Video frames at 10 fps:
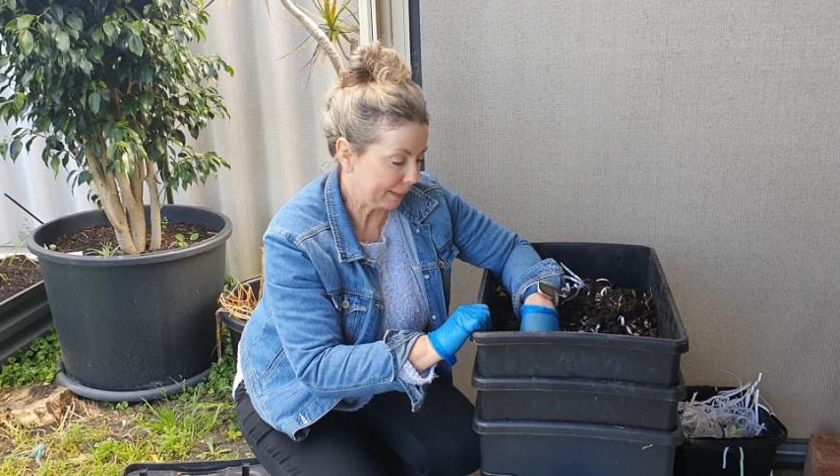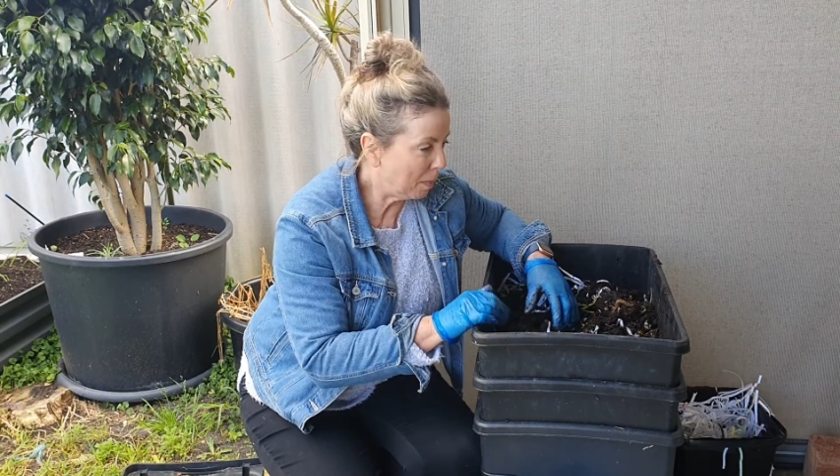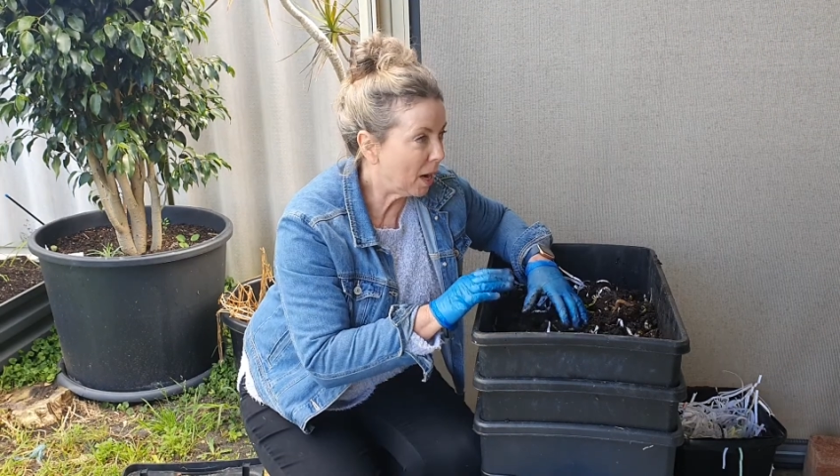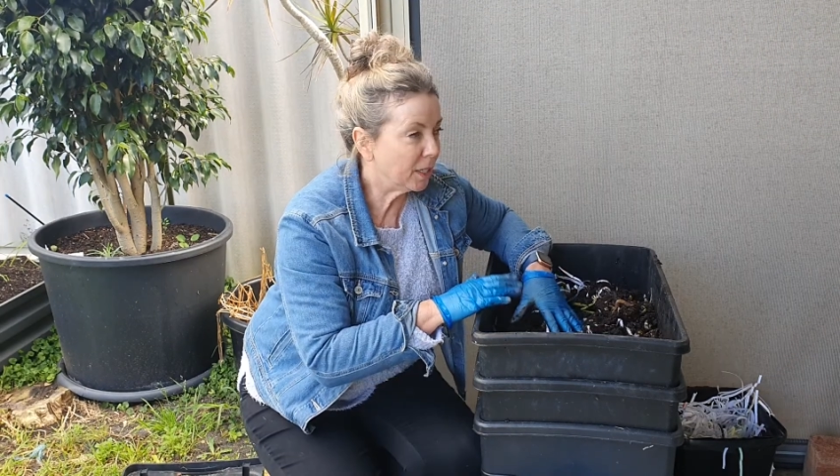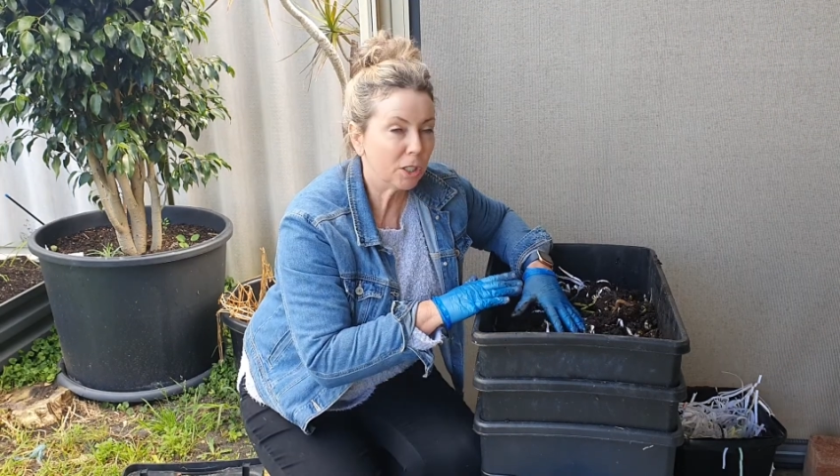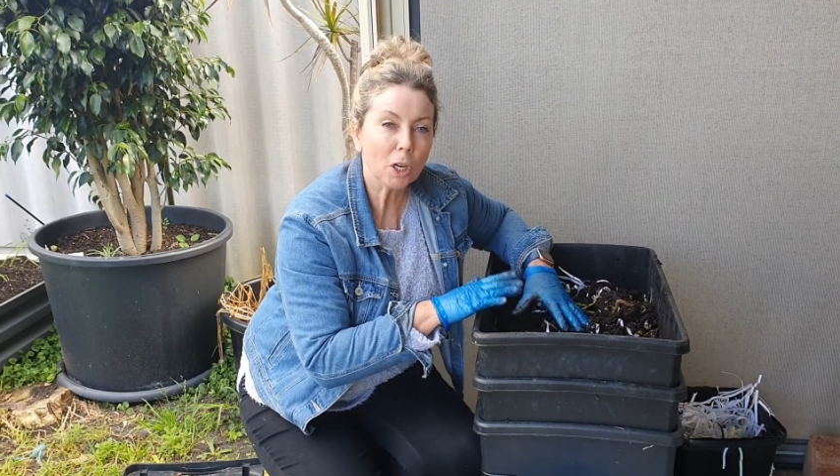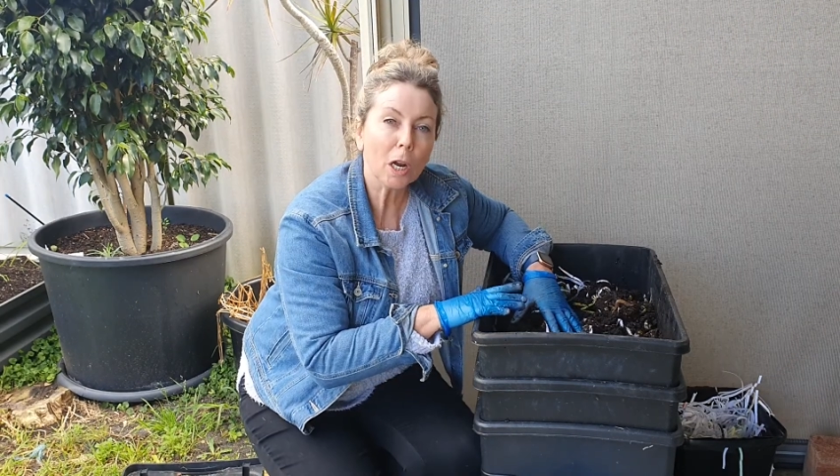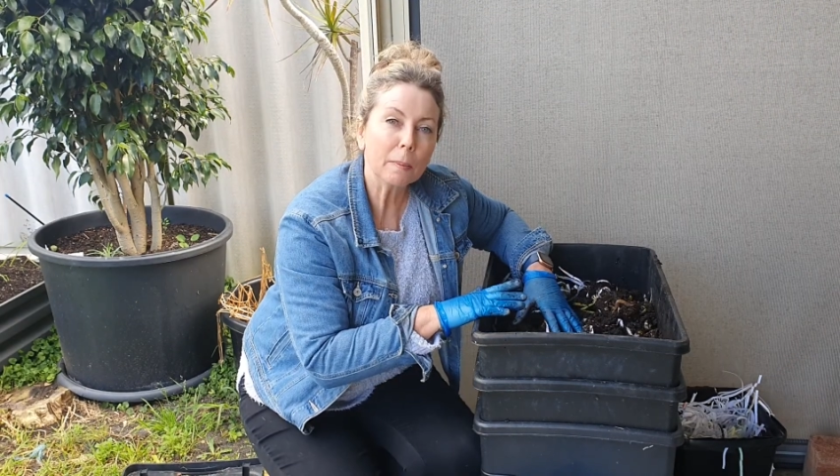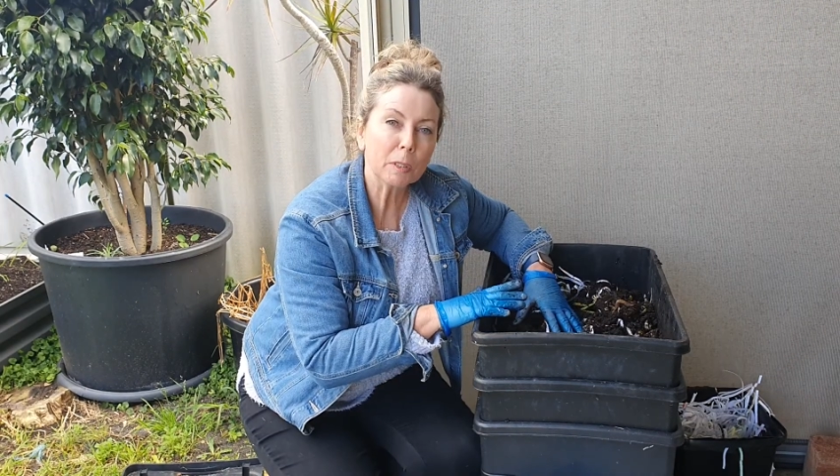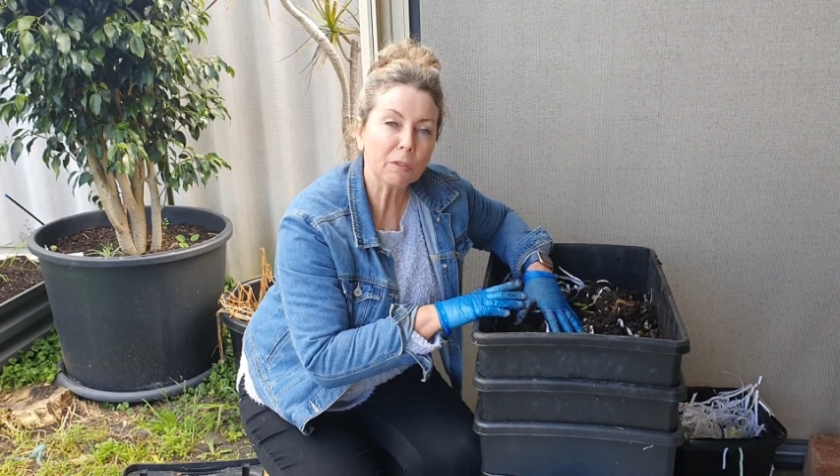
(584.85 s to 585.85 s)
You might at
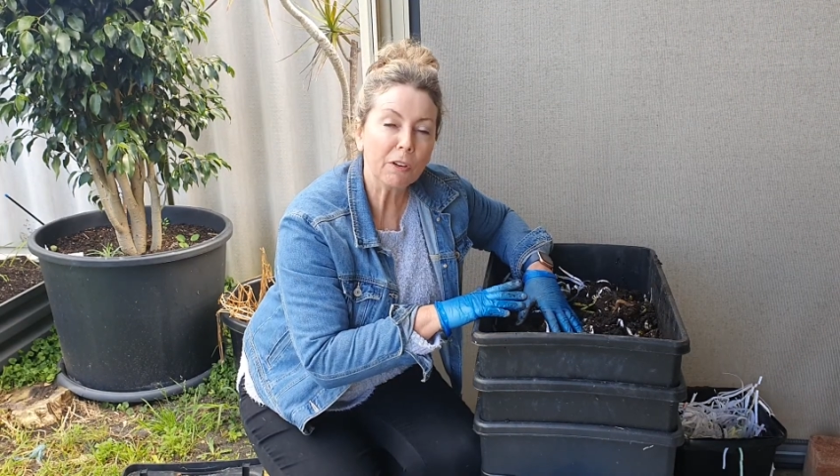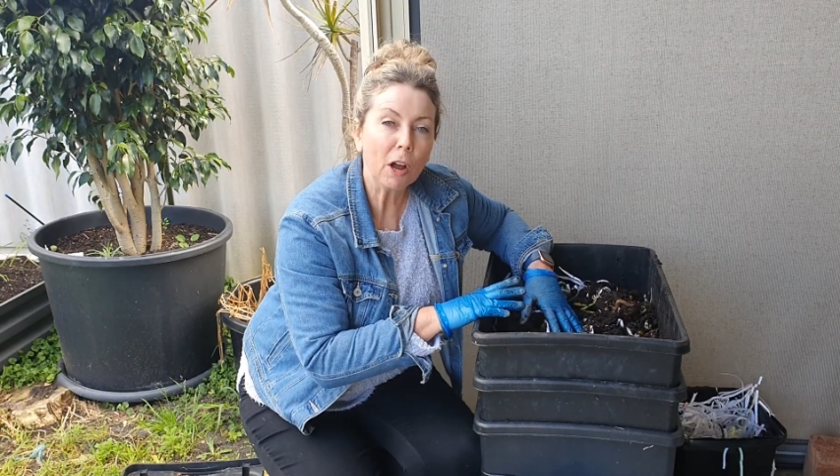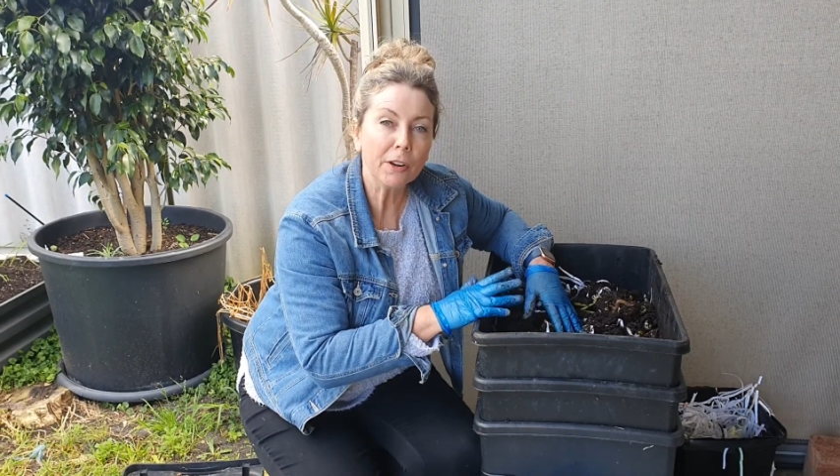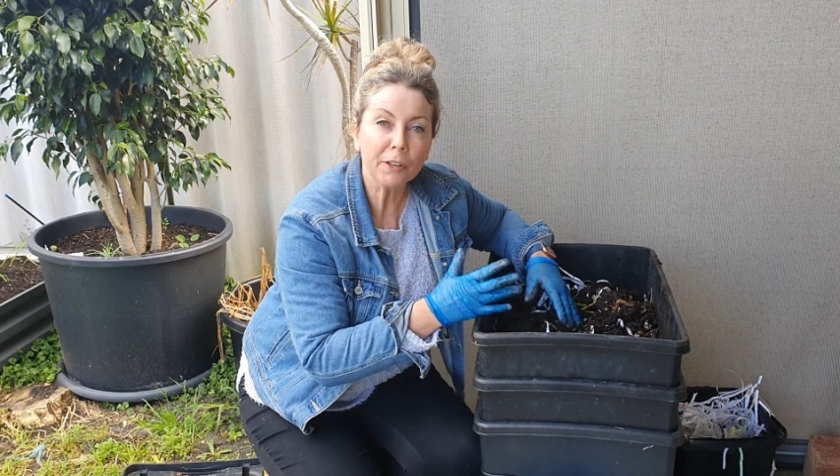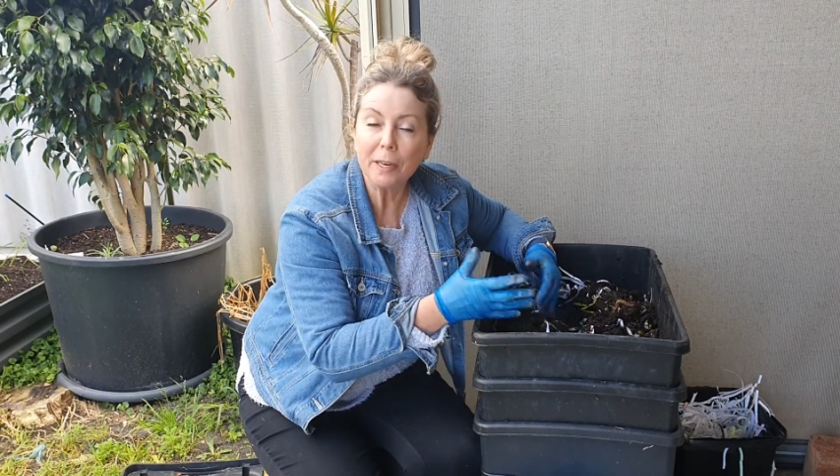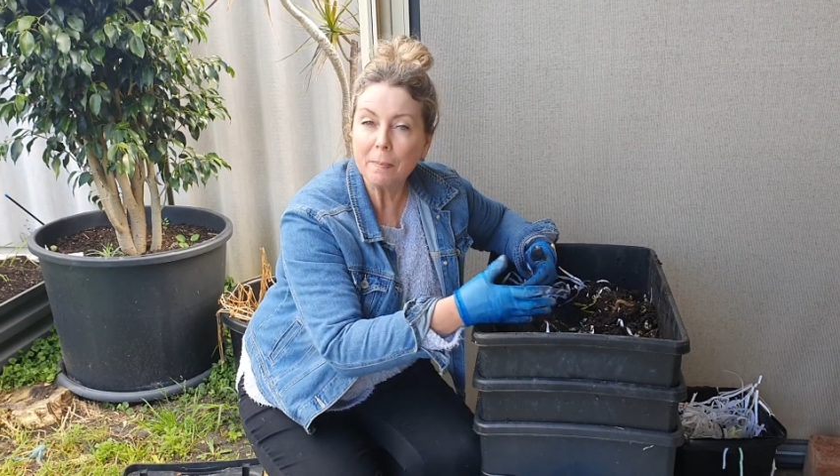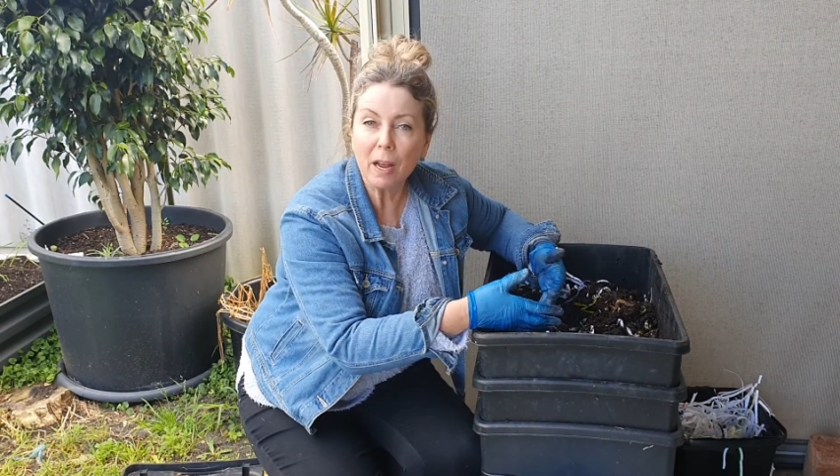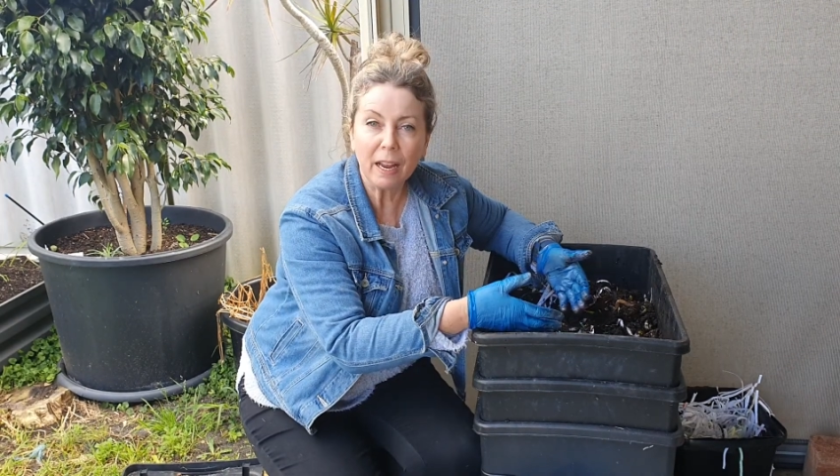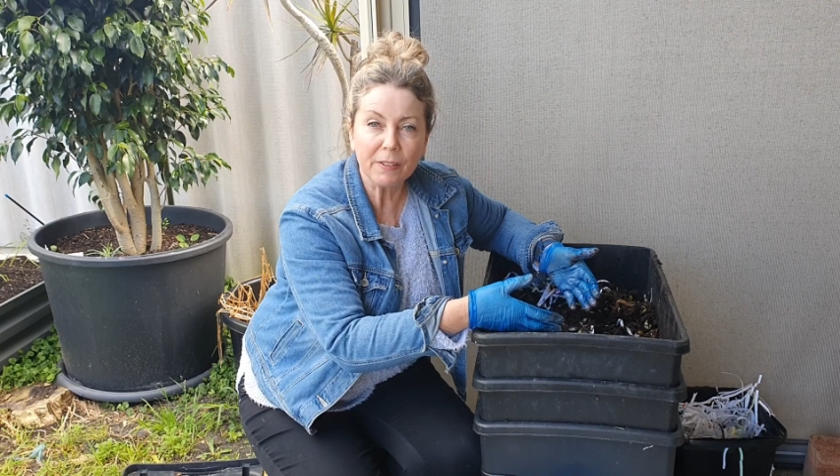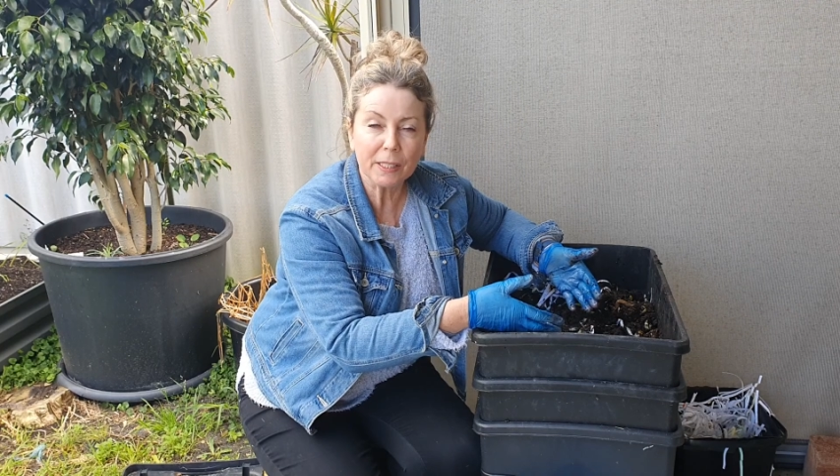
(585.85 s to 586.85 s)
times find that you
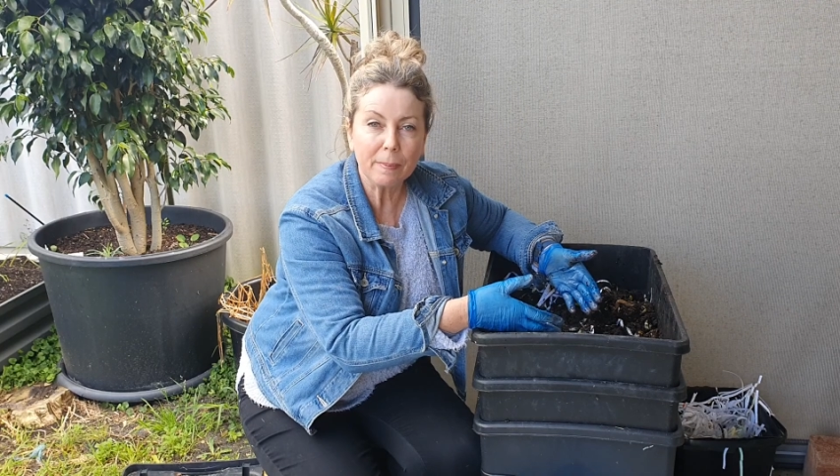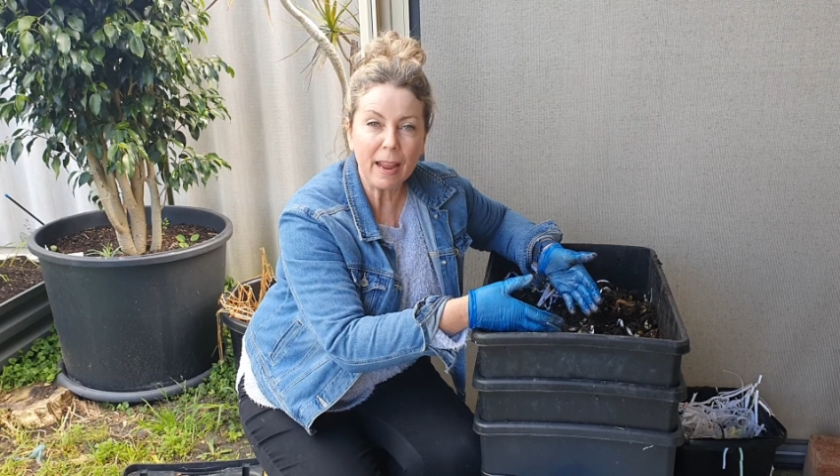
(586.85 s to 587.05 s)
might have some